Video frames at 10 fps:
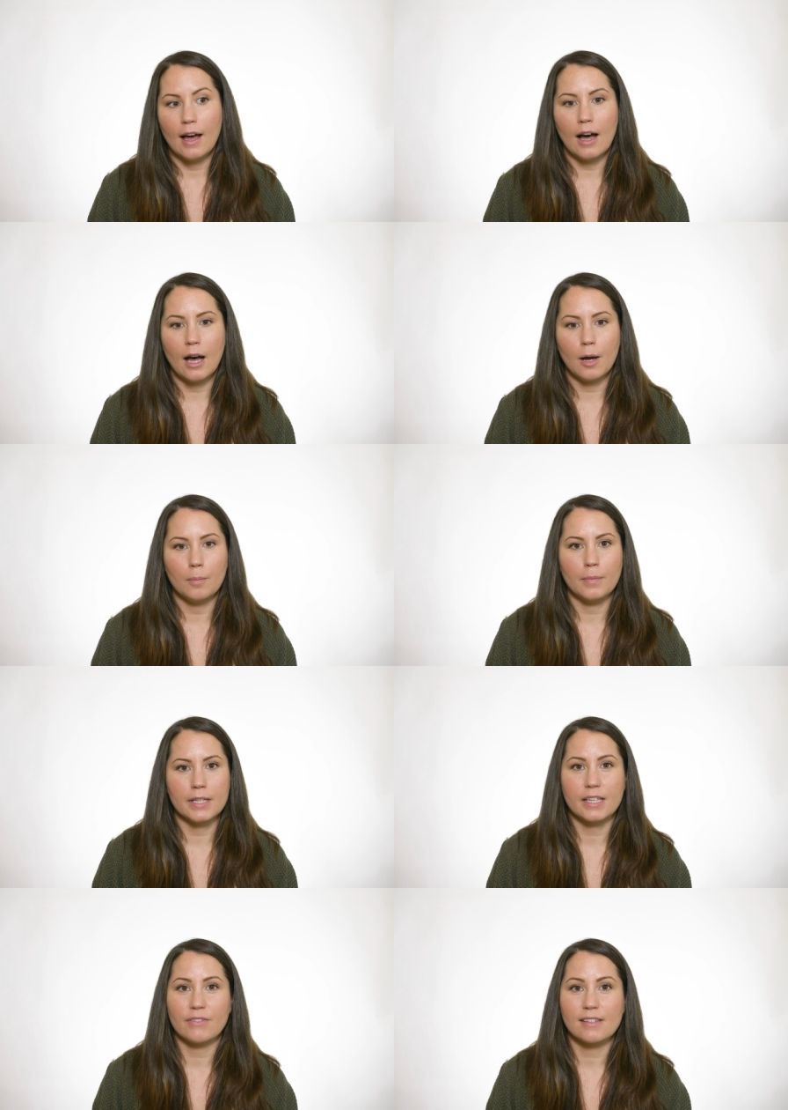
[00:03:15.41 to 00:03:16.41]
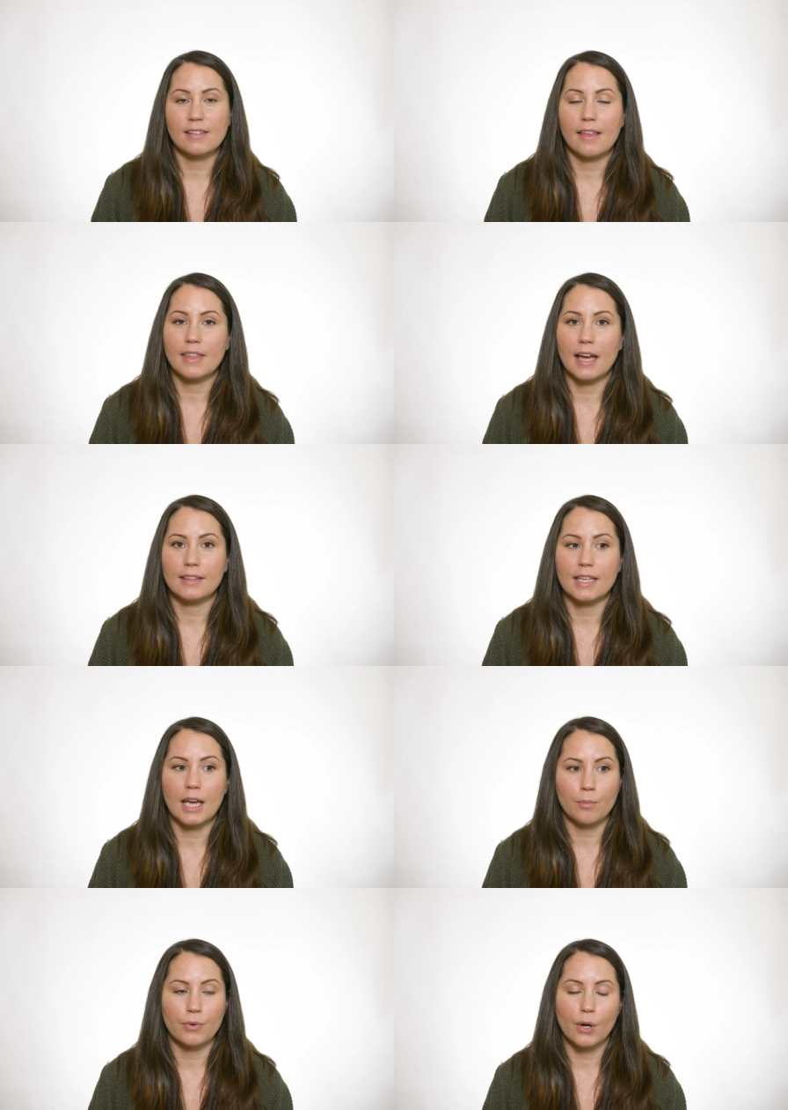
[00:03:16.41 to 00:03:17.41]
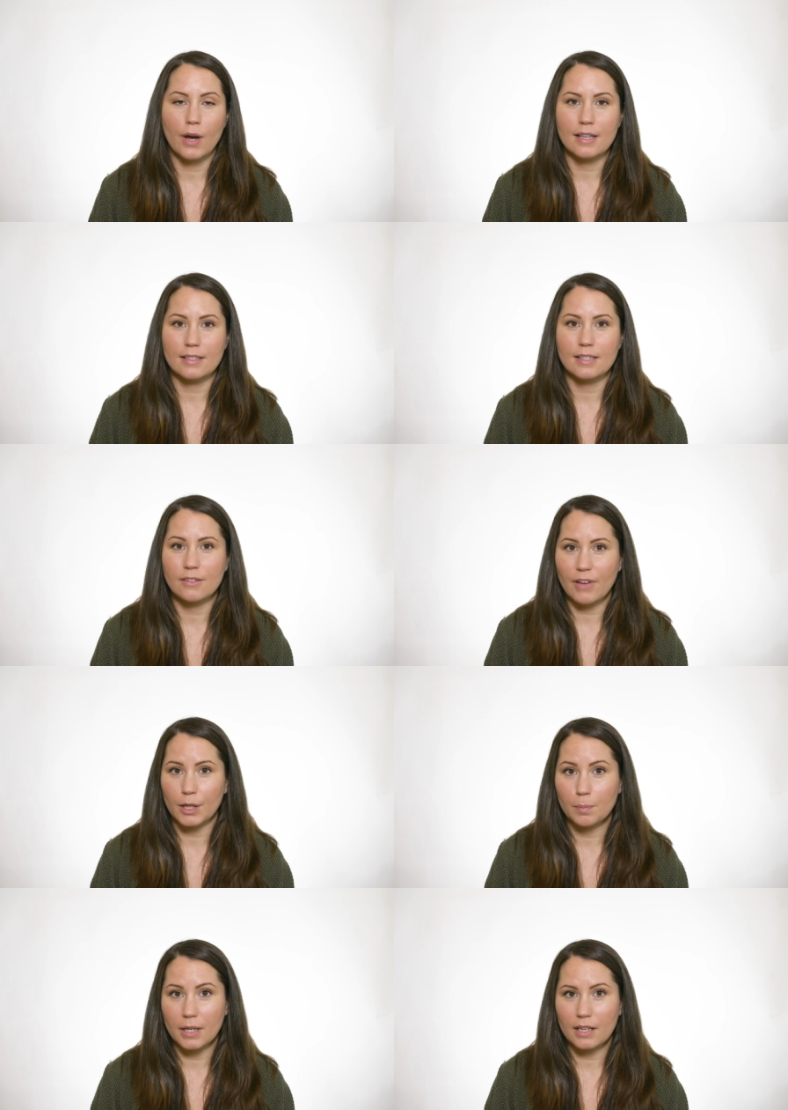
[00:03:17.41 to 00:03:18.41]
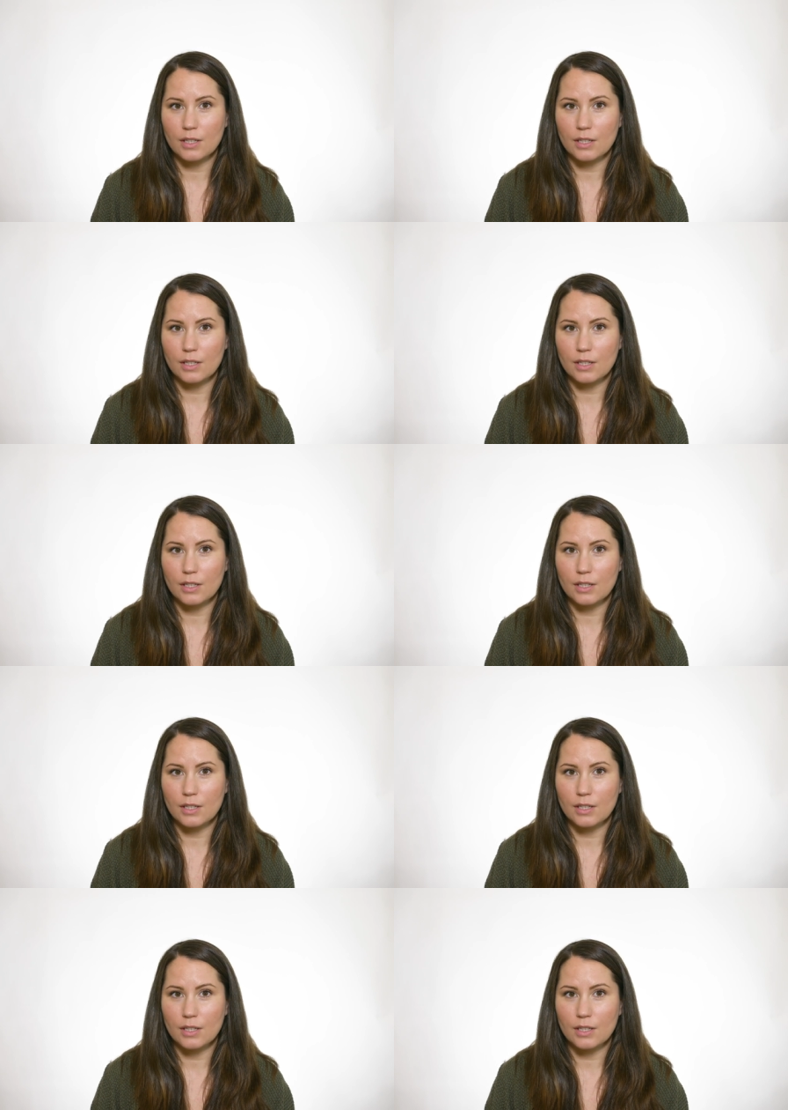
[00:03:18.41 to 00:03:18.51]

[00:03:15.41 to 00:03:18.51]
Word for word: Um, it's even said that the embryo as it's developing